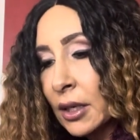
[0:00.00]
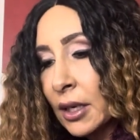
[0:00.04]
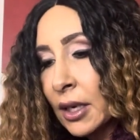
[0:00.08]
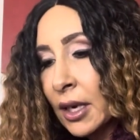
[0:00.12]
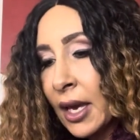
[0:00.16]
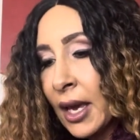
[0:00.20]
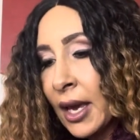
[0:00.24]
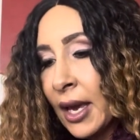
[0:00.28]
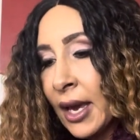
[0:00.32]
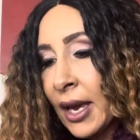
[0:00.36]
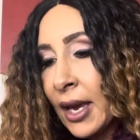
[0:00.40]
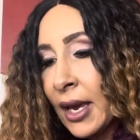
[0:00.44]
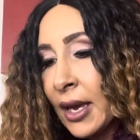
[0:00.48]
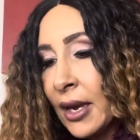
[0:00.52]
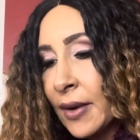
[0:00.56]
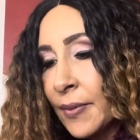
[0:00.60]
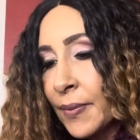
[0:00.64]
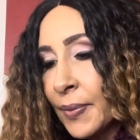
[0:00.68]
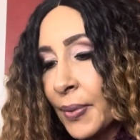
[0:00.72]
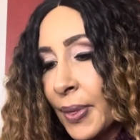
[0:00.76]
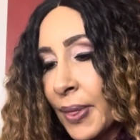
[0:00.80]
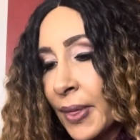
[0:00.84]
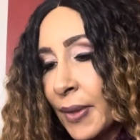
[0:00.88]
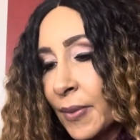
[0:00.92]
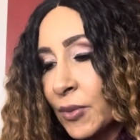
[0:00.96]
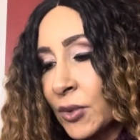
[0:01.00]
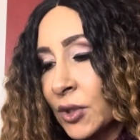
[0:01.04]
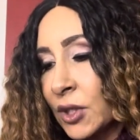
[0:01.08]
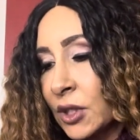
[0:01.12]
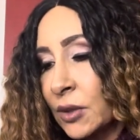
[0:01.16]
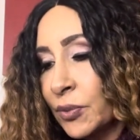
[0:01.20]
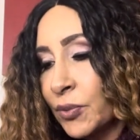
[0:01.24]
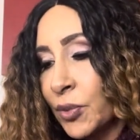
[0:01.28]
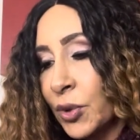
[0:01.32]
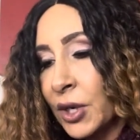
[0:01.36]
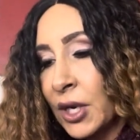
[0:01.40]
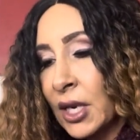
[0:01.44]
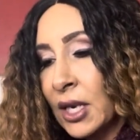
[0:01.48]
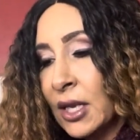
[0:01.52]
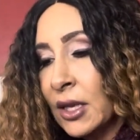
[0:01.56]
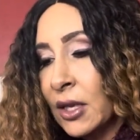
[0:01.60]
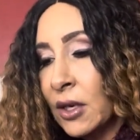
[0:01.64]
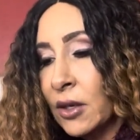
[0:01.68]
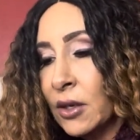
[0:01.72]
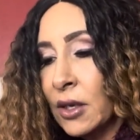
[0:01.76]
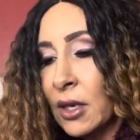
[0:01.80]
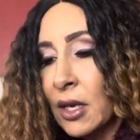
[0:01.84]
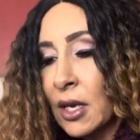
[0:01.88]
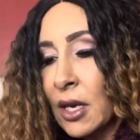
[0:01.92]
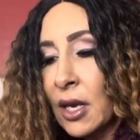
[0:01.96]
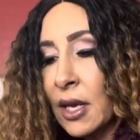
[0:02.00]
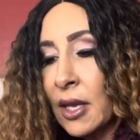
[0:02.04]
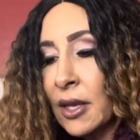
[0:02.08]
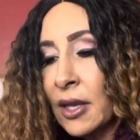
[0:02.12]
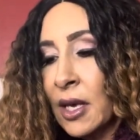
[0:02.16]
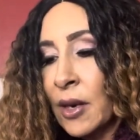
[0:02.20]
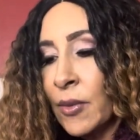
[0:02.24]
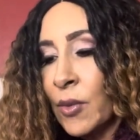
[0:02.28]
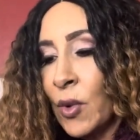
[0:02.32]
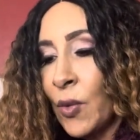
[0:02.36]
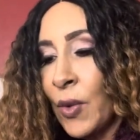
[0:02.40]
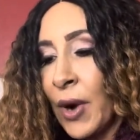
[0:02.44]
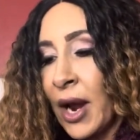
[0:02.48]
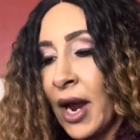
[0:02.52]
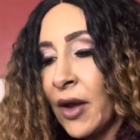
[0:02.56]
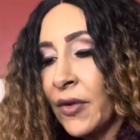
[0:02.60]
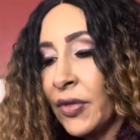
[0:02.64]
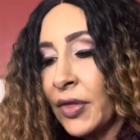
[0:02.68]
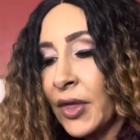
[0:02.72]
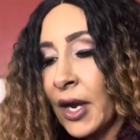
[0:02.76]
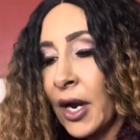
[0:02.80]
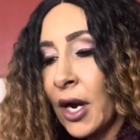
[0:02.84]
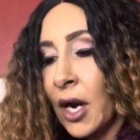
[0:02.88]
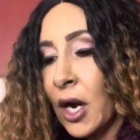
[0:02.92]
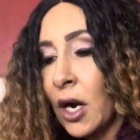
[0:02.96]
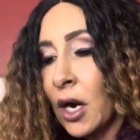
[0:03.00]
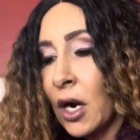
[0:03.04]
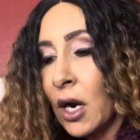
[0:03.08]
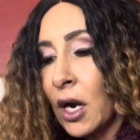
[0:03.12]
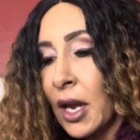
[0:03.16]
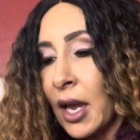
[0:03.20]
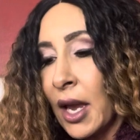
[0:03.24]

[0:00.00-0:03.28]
okay, just putting them around there.